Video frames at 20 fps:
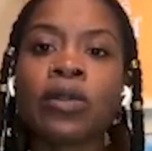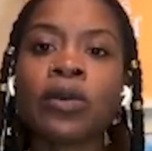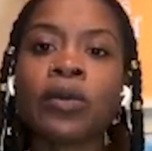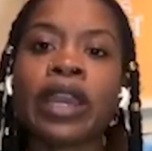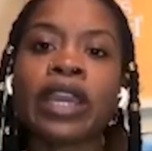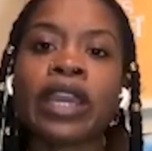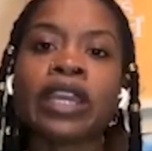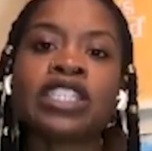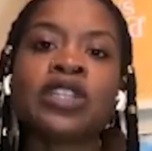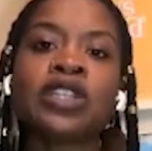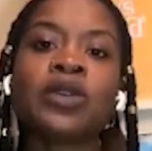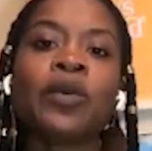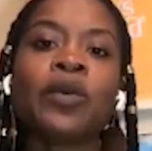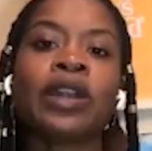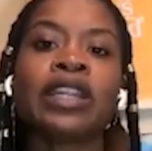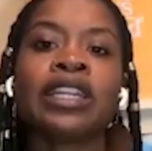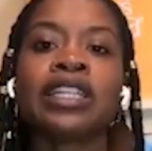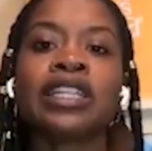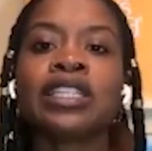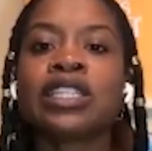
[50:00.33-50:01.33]
the way she
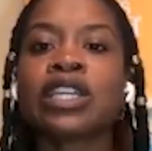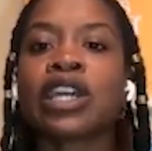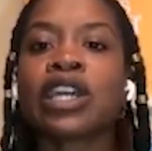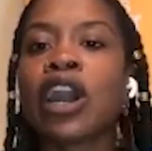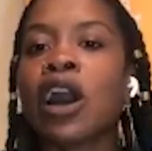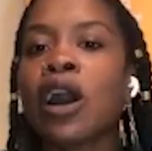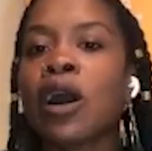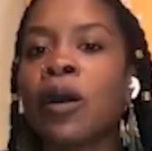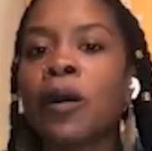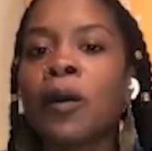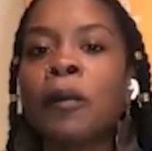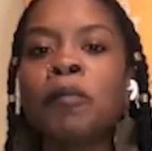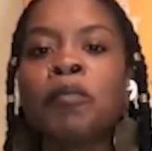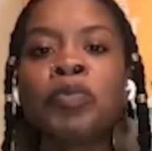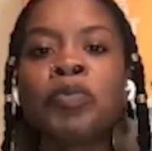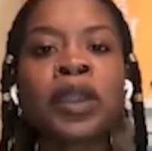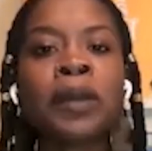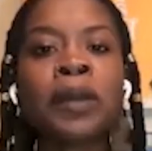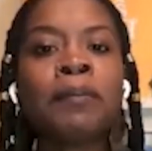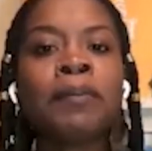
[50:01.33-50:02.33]
wanted it to go,
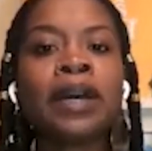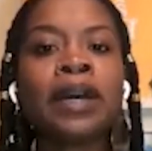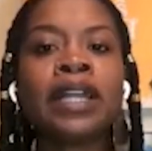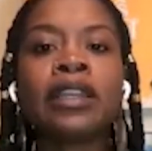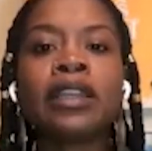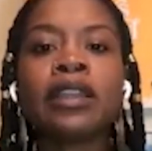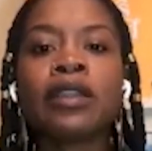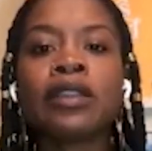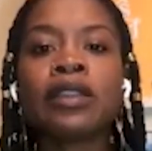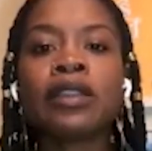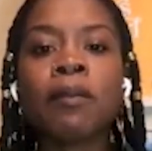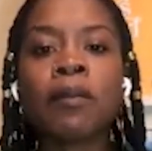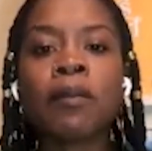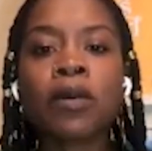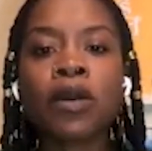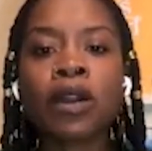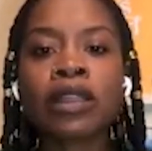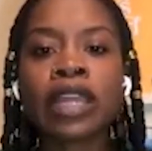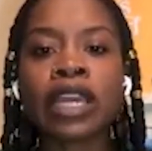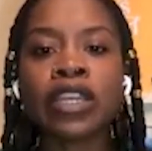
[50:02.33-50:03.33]
but the
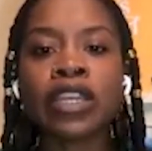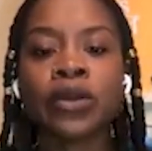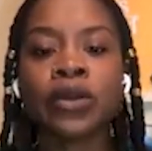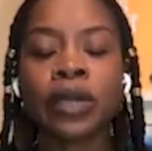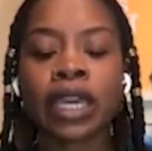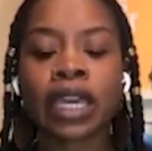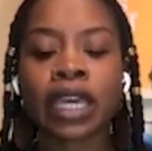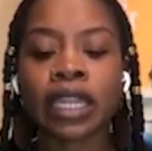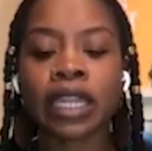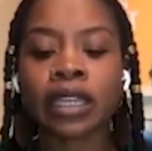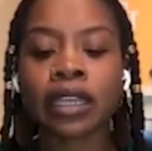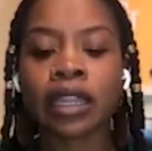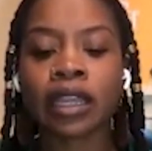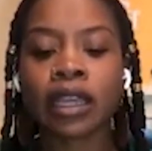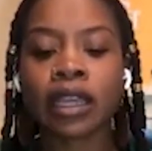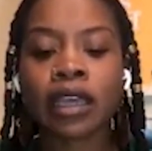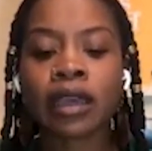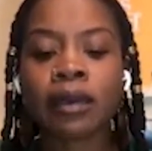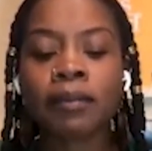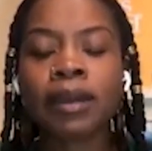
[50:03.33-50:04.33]
more that you can
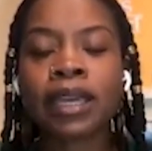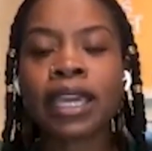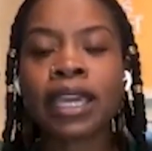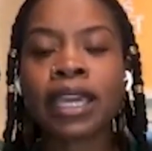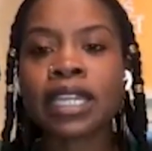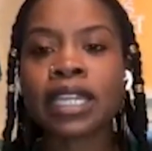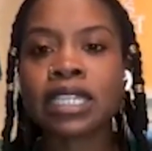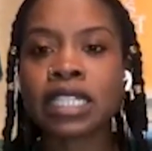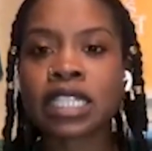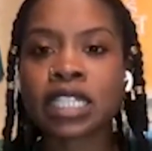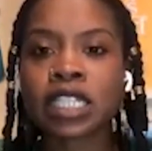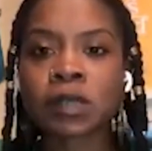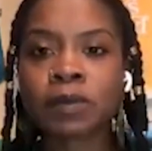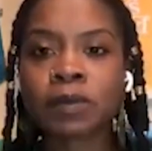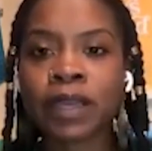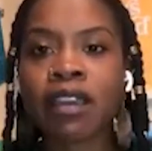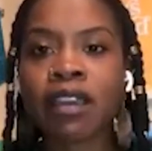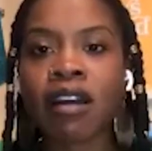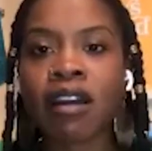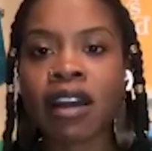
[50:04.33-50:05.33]
begin to
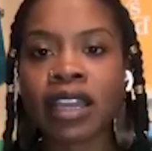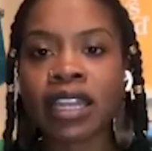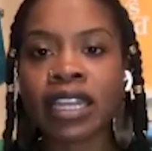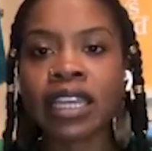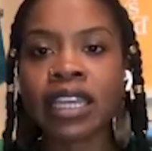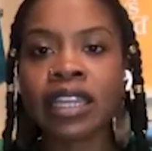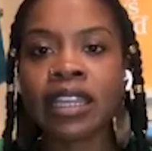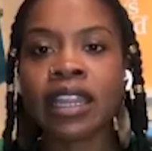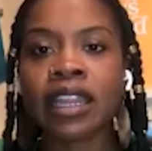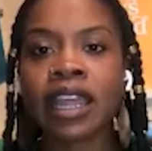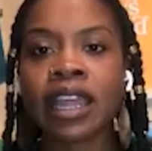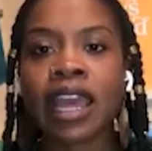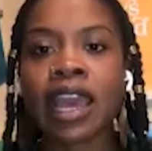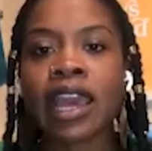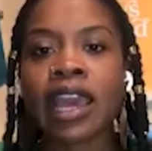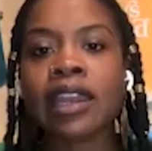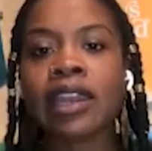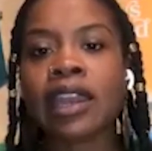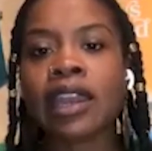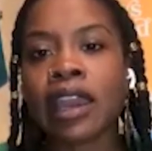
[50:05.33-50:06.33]
speak on it
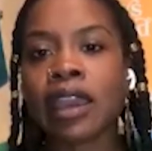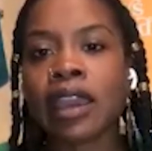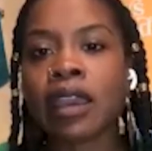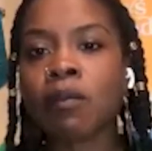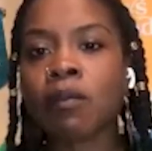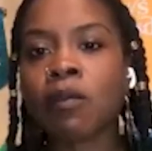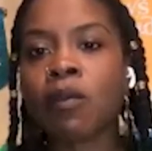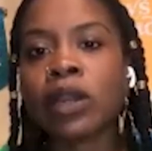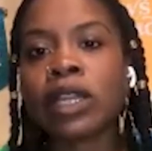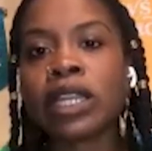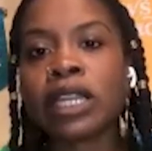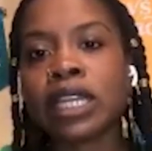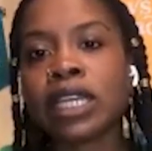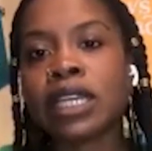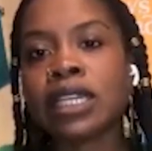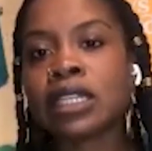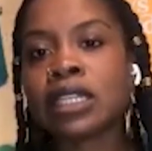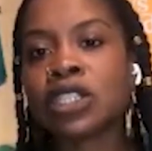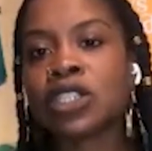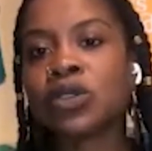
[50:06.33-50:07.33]
and name what it
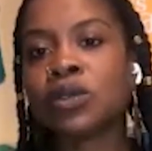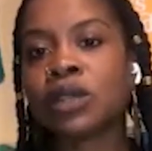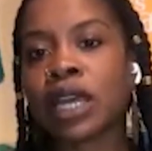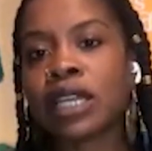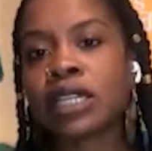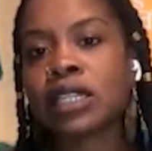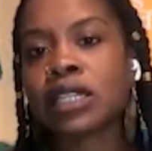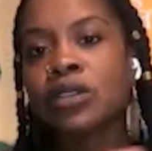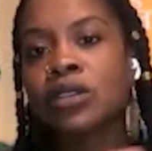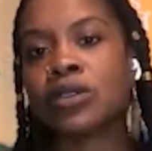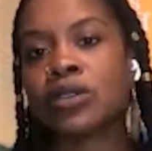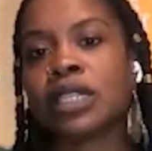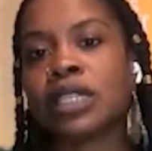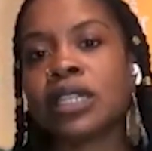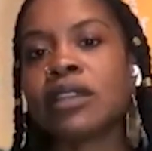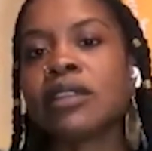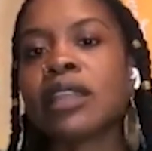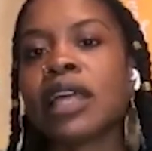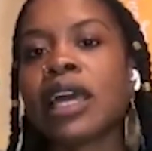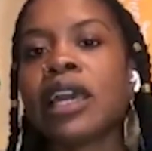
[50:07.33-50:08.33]
is that you liked and you
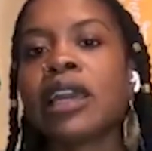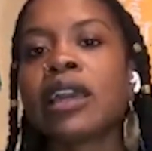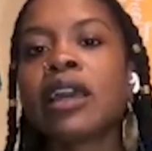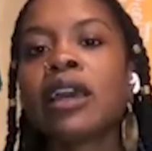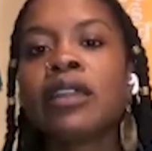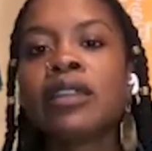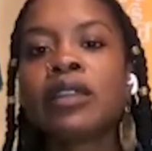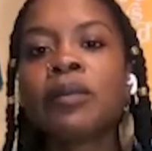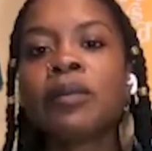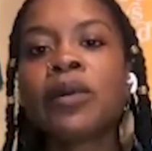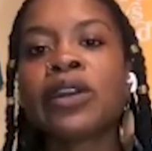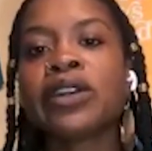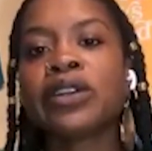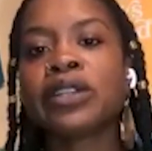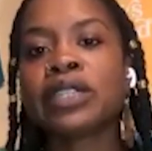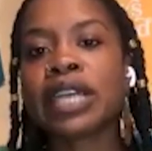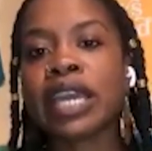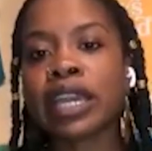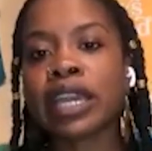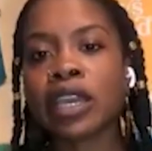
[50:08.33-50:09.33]
didn't like, the more you're
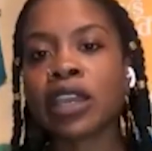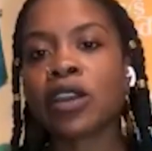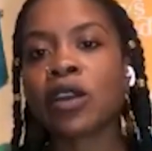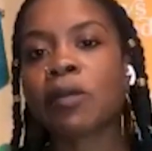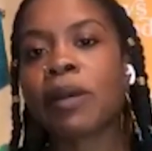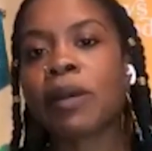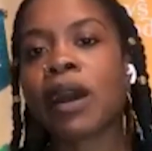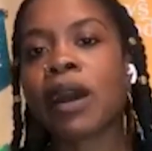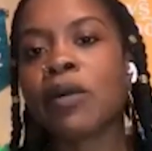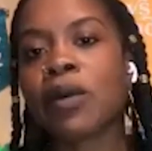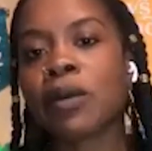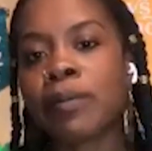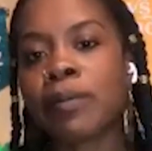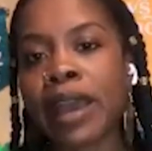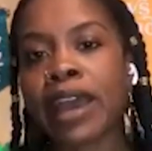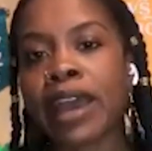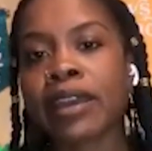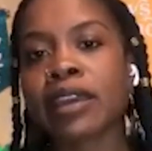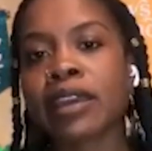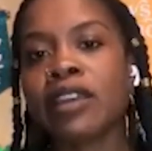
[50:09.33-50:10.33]
taking your power
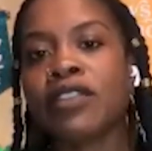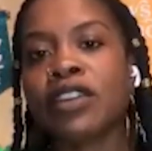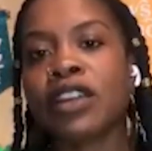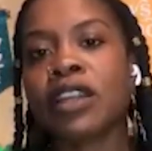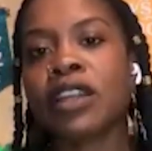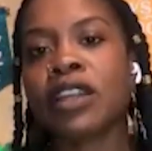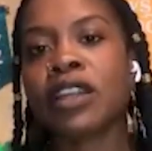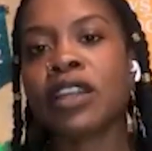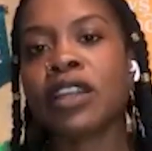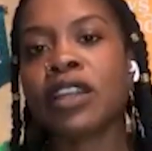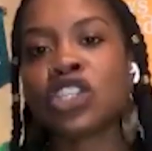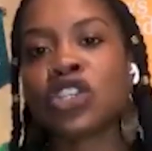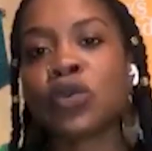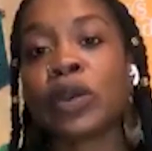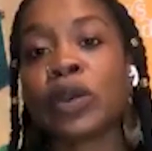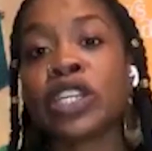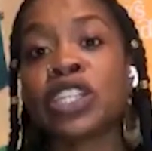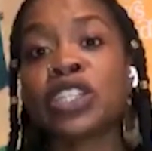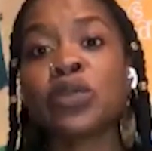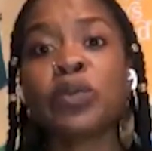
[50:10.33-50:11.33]
back, even in a
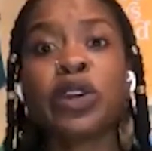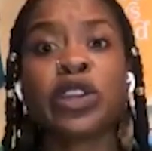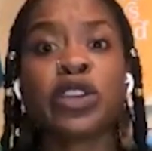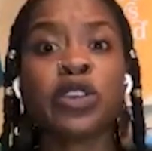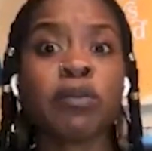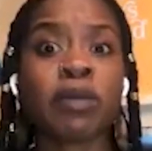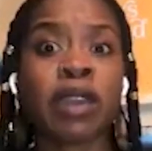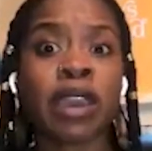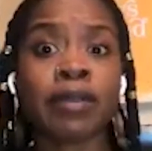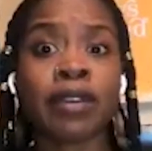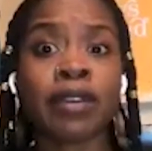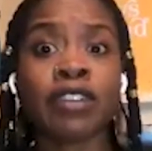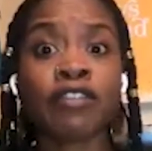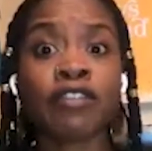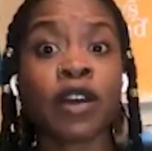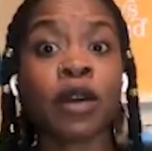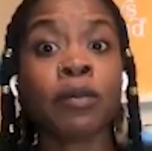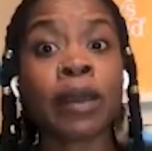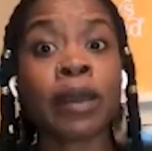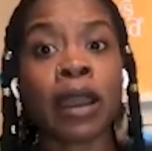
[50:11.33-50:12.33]
situation where you maybe felt
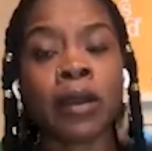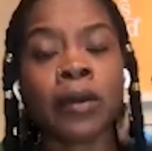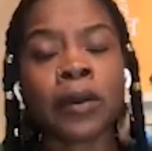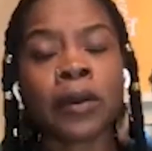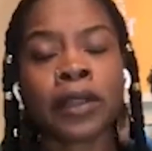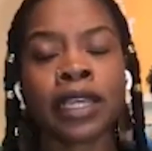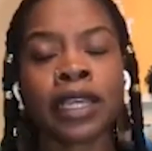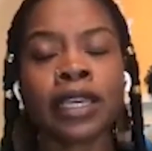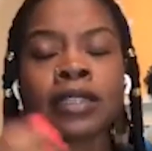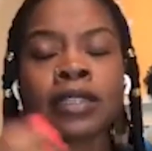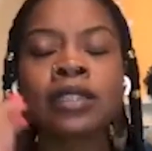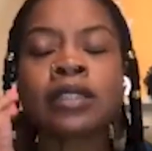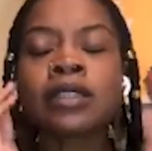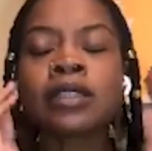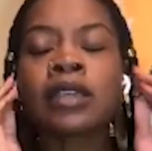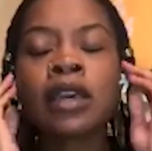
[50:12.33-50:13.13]
powerless.